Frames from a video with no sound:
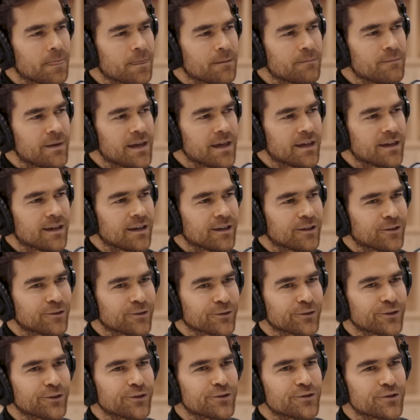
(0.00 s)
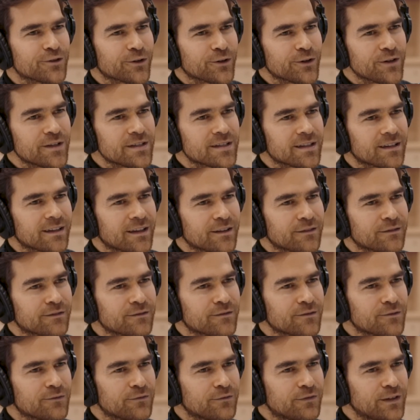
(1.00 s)
making another choice, and
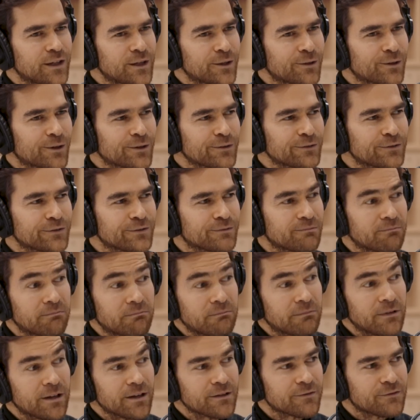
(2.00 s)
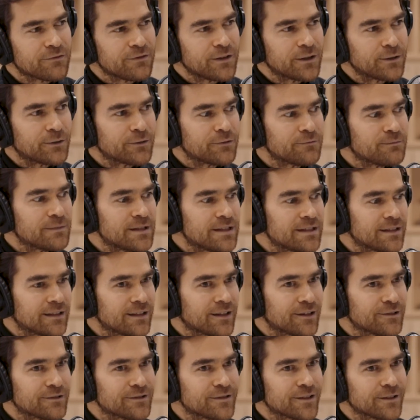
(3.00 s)
then fear of
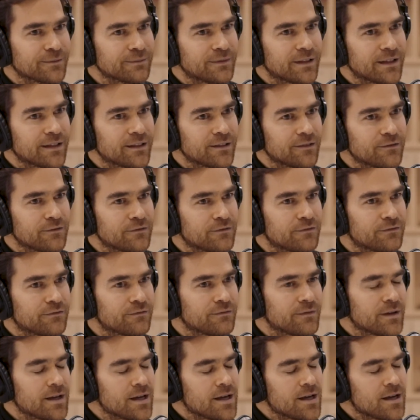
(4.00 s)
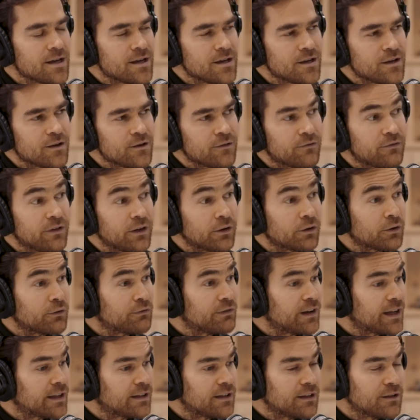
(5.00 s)
missing out something. Fear
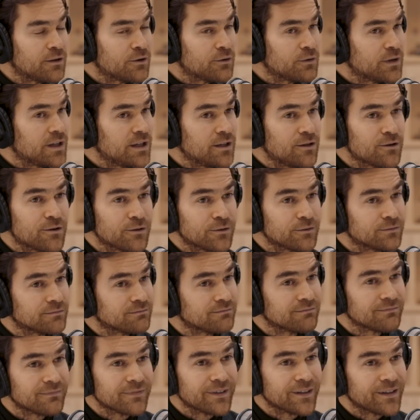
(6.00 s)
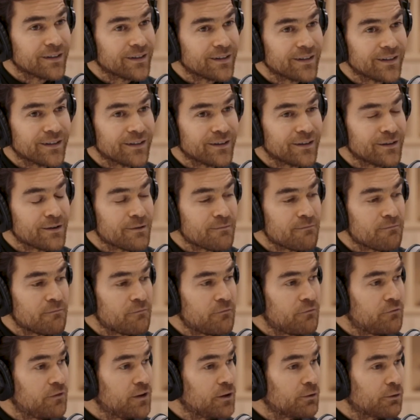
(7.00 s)
of letting go ego.
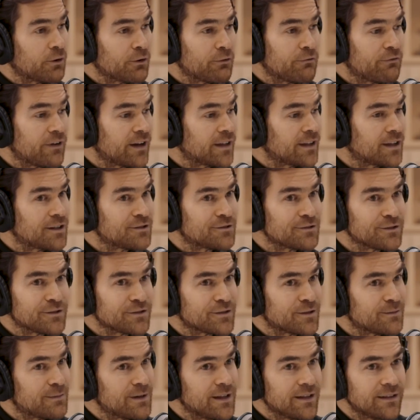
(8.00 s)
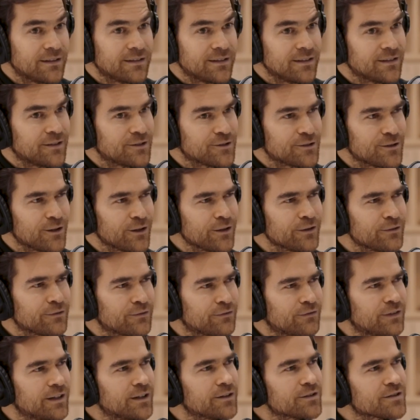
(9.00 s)
Fear of financial stability. There's a lot of
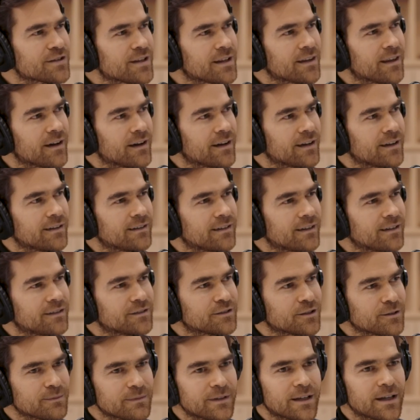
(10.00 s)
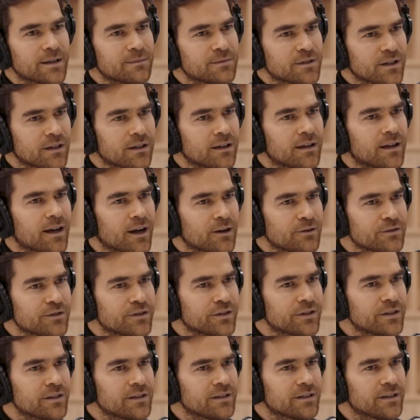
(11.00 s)
fears that I think sometimes
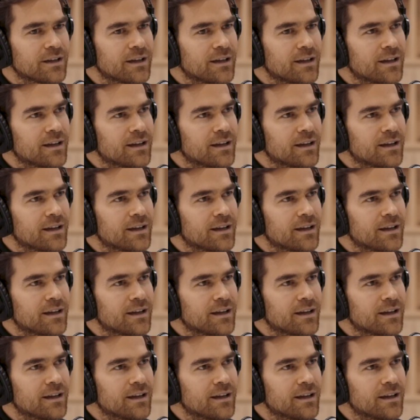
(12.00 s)
encountered,